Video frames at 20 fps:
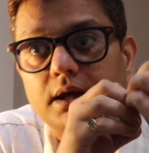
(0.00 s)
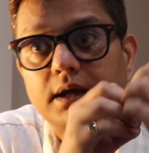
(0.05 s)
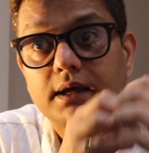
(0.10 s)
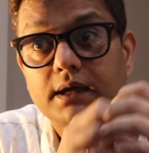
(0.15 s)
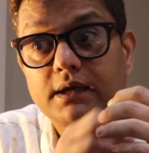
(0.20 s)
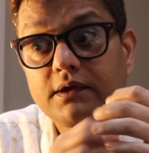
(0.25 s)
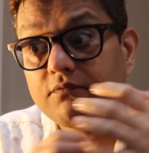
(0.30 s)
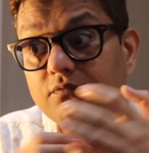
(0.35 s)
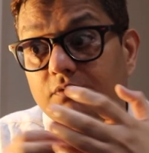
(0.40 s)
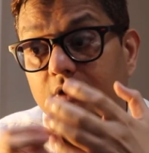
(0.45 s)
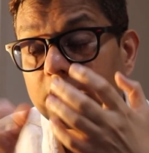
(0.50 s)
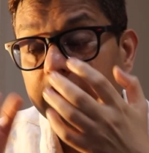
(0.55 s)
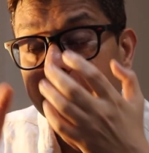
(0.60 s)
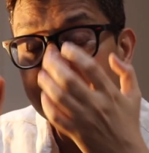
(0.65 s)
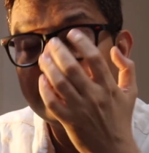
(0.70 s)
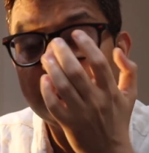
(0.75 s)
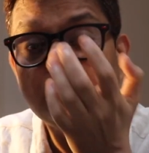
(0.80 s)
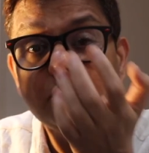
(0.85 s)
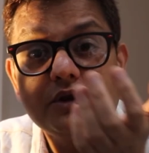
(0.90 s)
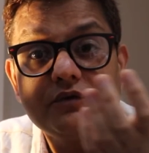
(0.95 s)
he
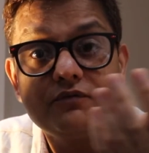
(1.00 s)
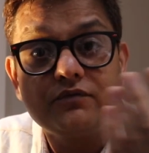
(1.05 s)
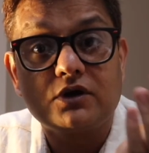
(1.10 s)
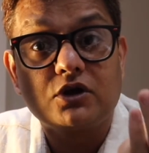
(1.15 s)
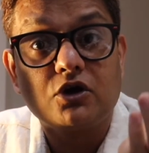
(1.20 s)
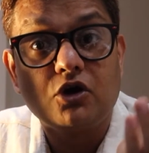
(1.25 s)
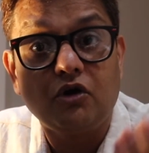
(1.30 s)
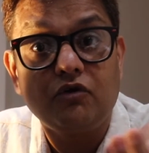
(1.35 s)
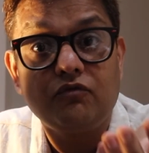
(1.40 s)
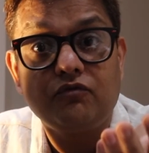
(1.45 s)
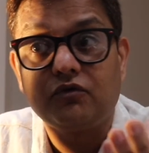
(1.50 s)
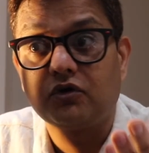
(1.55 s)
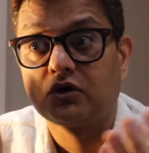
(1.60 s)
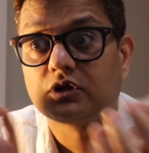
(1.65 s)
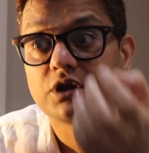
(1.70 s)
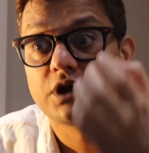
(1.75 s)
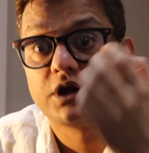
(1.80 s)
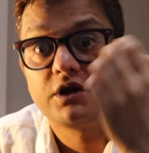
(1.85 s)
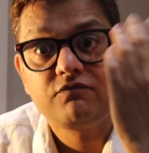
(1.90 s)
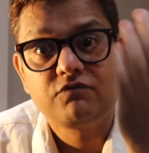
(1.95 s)
won't even go for
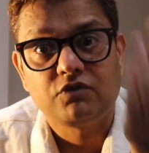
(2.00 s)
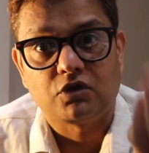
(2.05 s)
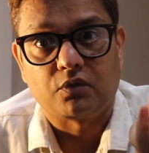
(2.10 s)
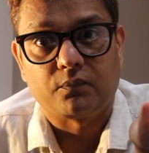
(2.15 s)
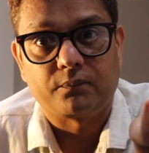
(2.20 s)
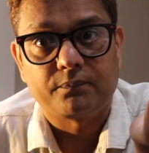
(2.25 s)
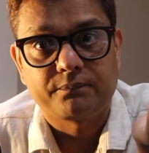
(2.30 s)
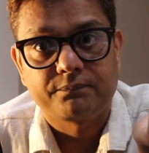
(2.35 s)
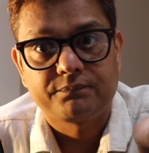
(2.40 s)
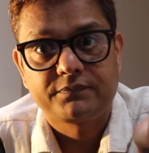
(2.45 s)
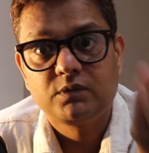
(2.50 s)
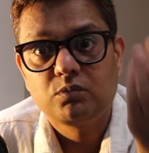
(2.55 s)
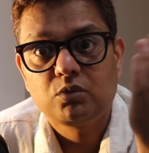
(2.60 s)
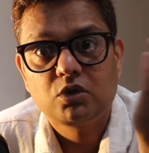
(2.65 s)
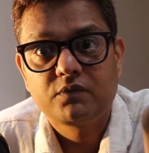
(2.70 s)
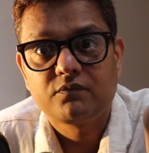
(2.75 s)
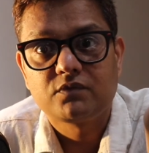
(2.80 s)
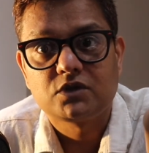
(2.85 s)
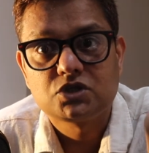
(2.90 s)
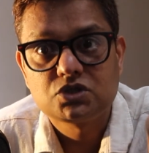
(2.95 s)
the review. He won't
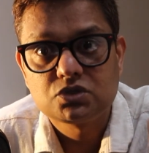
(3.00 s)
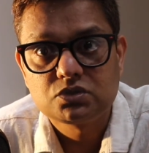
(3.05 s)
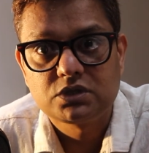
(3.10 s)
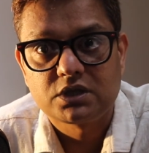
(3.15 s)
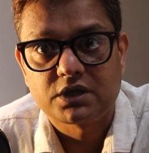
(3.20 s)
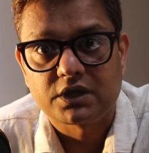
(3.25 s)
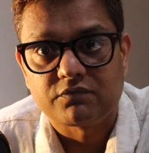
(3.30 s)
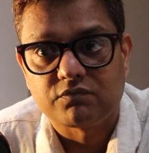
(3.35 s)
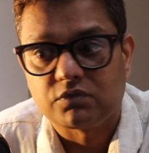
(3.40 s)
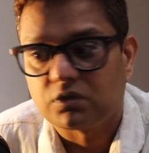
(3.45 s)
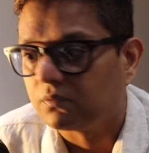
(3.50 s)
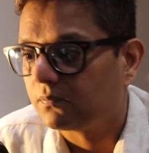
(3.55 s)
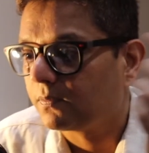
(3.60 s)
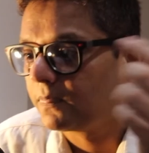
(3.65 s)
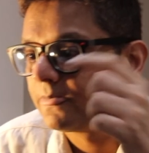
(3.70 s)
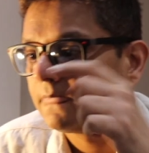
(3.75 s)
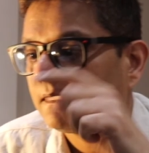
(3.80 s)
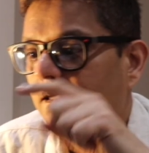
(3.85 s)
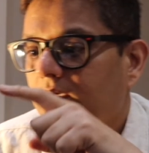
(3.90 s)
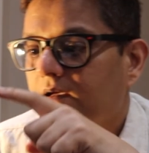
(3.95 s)
even do the review.
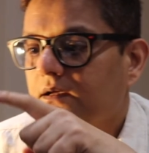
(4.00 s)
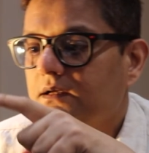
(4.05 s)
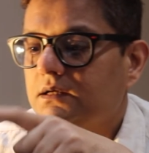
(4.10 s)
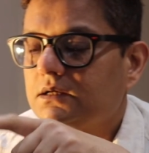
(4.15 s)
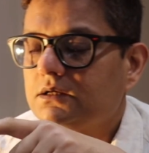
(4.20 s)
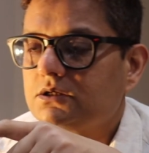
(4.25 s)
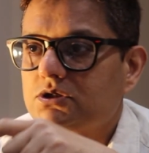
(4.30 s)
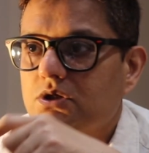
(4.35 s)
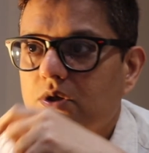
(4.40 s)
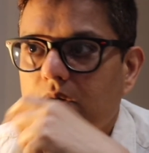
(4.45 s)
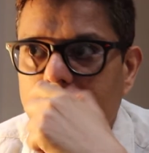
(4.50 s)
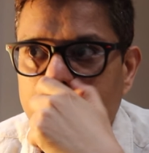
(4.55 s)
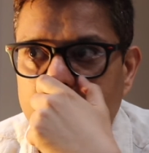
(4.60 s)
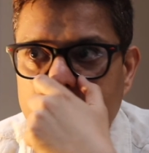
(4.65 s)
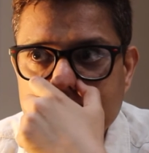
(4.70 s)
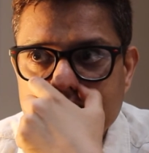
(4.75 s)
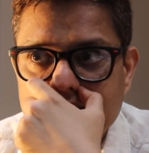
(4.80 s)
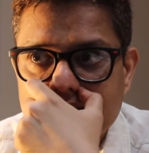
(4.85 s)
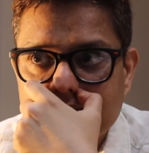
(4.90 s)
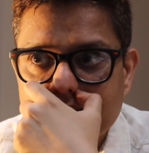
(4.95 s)
So
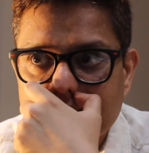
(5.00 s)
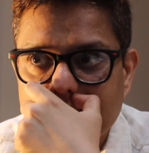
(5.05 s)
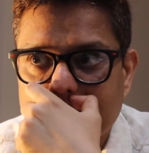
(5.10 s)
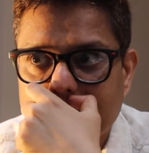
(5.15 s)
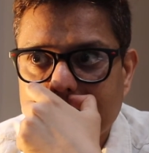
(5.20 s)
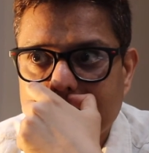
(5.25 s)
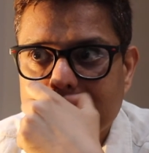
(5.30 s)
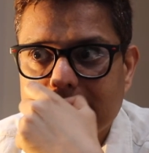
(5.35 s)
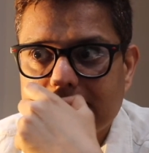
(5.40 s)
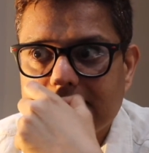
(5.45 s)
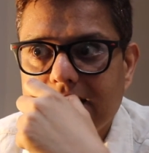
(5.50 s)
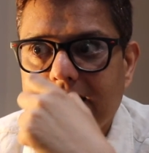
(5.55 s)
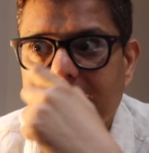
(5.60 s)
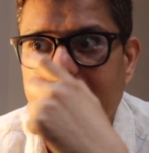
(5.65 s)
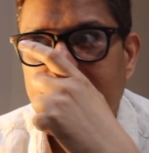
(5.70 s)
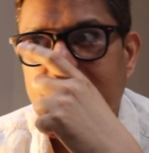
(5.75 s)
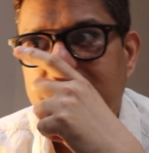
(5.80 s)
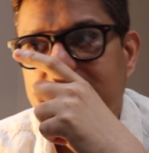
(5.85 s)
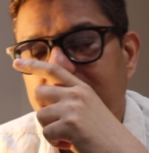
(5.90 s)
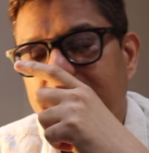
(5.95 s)
here's the thing, that
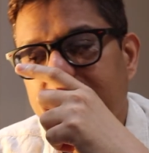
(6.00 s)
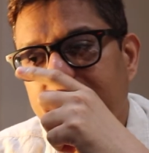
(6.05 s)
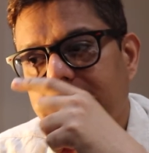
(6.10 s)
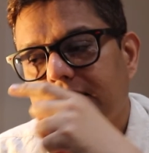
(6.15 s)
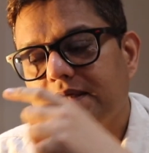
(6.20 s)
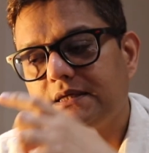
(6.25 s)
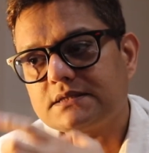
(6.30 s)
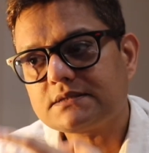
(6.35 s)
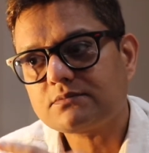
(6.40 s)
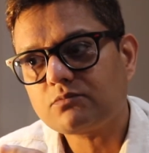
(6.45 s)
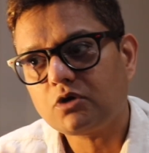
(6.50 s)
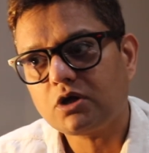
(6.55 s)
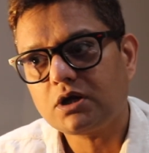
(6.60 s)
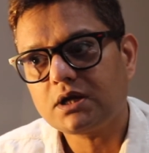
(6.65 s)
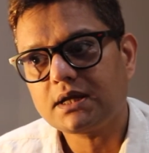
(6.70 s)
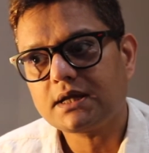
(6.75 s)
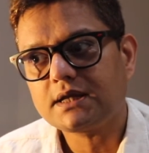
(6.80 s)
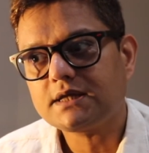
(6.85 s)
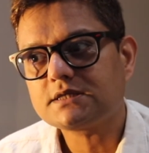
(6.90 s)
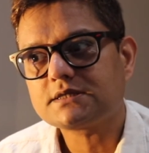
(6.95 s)
he said this
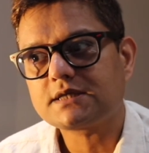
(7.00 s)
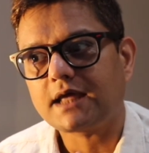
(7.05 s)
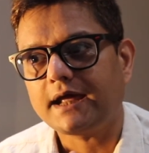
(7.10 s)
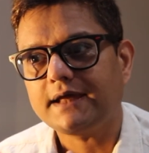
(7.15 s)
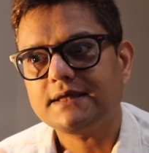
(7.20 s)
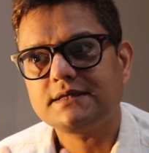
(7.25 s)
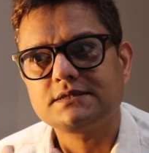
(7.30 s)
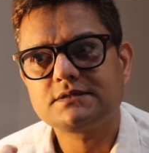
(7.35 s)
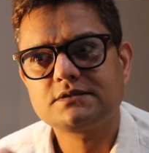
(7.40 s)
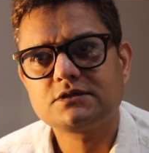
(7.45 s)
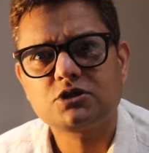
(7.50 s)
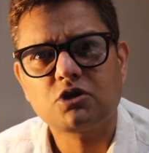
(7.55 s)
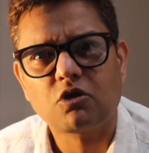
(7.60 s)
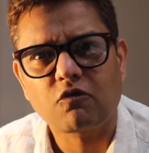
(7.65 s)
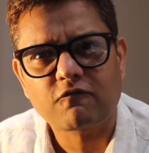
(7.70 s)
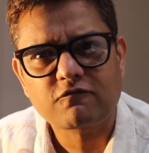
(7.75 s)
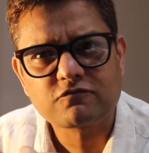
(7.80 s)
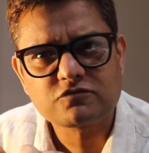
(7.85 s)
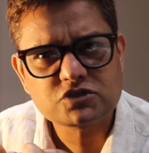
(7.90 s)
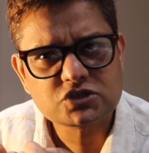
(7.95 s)
one has
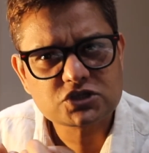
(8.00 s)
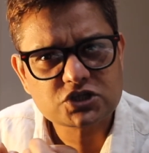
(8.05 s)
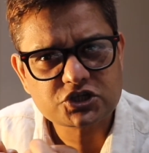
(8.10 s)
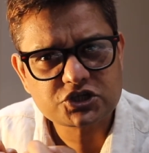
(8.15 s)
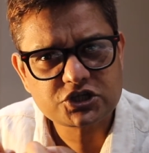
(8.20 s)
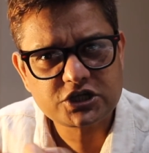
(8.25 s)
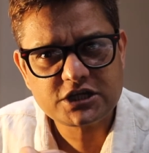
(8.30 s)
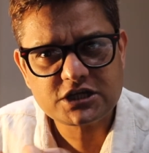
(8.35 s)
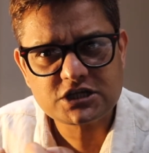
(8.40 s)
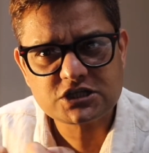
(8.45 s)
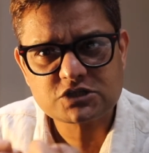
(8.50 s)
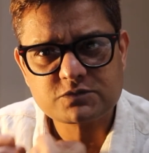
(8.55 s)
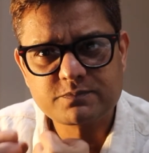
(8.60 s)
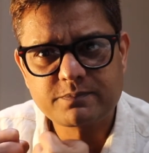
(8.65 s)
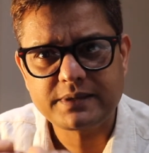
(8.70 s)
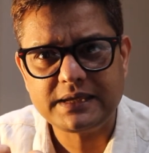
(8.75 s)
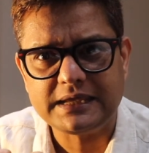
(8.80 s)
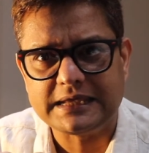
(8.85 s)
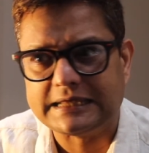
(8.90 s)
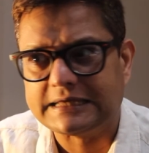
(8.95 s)
no sheer
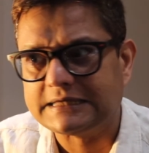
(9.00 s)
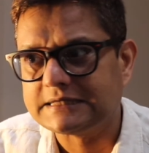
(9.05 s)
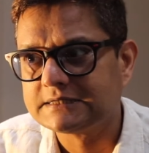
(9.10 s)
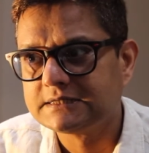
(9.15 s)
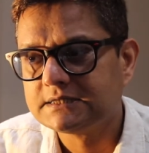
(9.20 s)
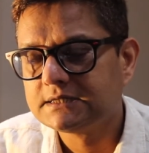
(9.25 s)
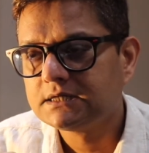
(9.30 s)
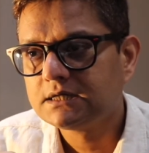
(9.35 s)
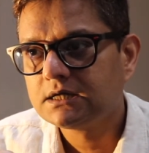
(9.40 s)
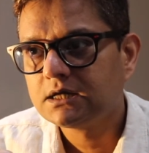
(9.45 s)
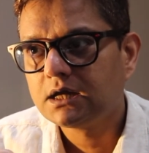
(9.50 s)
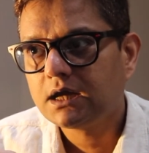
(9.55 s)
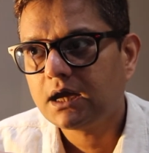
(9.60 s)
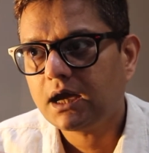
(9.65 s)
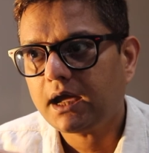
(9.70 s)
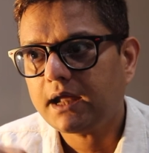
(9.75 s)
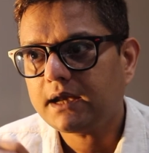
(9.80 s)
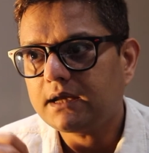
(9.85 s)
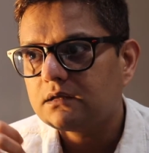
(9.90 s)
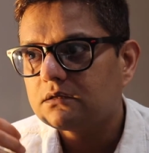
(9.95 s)
speed,
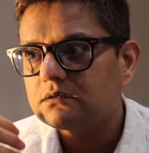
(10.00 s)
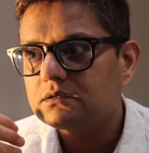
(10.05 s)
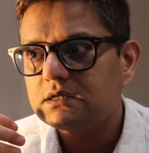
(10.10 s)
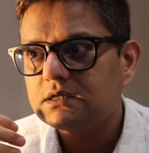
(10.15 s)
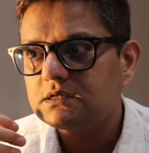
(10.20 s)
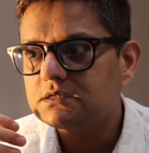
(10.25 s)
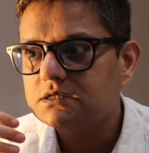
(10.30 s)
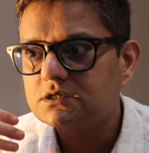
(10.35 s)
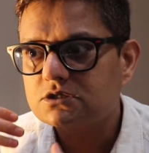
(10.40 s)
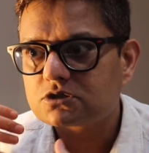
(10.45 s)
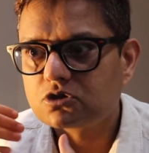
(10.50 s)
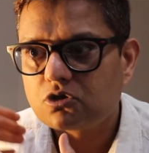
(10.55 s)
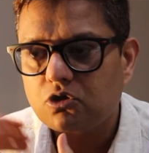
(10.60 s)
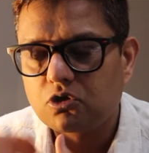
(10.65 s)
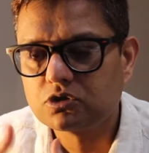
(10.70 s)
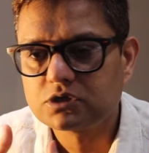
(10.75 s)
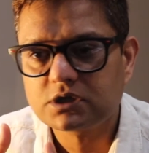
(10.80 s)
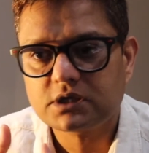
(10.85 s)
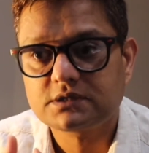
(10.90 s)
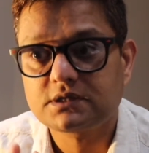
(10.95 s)
and it just
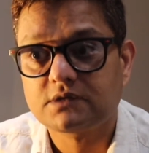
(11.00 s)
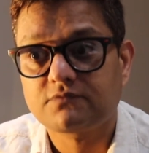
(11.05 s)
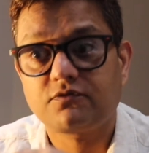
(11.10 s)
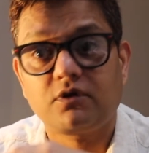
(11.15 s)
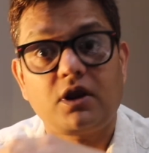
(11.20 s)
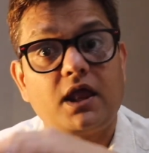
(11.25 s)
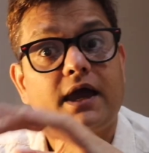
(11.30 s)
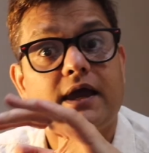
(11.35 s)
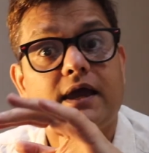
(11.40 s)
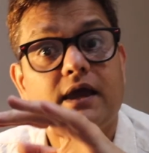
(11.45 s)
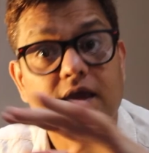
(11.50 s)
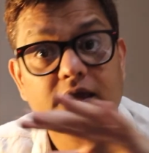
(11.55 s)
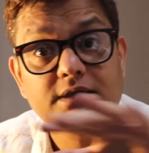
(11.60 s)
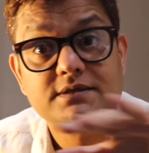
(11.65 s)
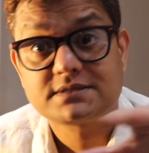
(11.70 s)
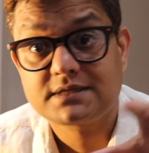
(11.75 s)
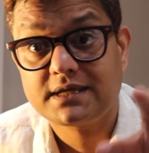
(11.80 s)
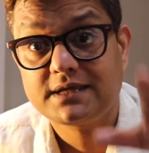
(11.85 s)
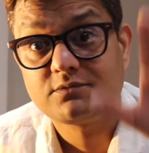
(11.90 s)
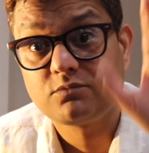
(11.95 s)
goes, it's for like, he
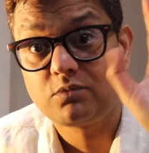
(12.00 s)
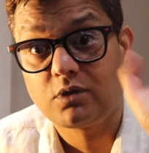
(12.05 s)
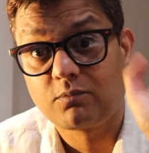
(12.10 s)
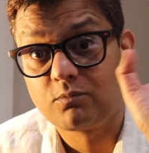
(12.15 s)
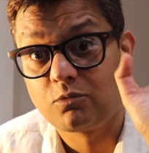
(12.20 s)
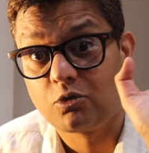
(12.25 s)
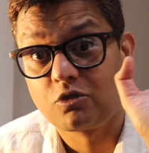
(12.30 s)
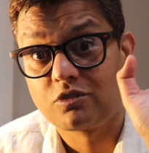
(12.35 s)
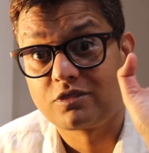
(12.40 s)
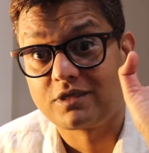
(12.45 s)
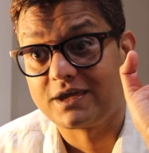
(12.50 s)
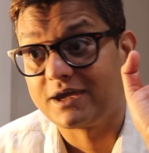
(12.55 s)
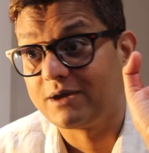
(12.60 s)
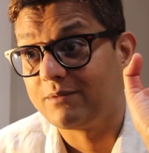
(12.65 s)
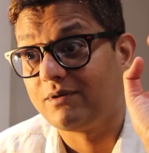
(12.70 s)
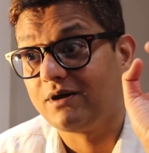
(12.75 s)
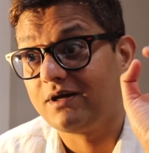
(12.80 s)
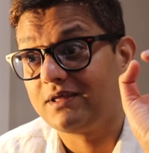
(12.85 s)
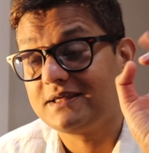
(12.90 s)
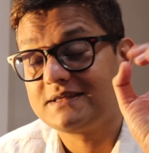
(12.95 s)
said one more thing
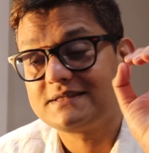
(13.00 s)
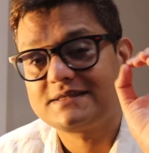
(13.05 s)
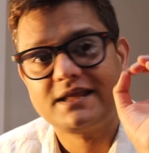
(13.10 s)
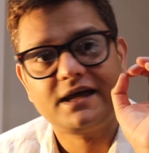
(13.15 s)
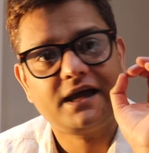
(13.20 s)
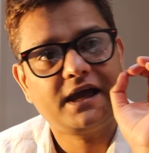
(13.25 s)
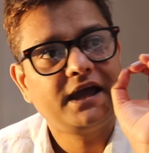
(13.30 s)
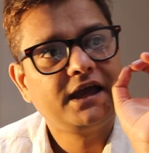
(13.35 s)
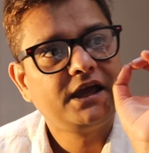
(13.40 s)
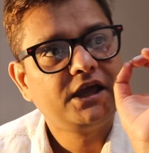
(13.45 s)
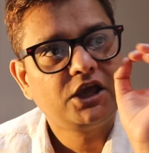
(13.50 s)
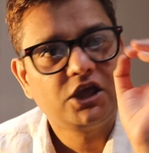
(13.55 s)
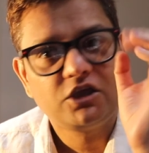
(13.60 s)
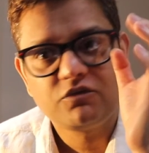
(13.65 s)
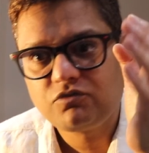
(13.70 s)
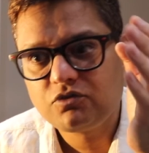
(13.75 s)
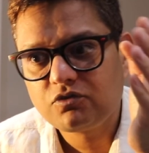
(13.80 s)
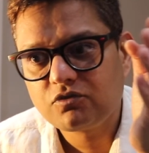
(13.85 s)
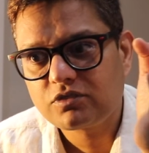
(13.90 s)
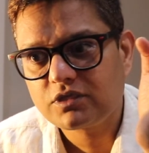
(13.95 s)
about it, is that
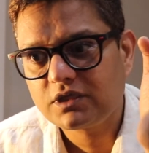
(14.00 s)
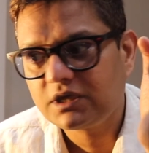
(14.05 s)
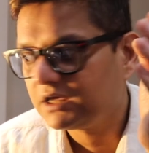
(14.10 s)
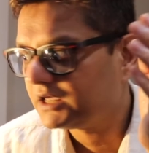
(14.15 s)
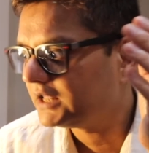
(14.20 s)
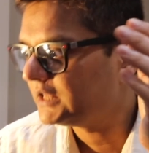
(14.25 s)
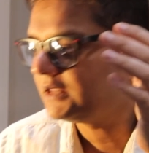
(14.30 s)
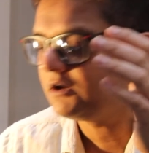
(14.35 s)
if you think in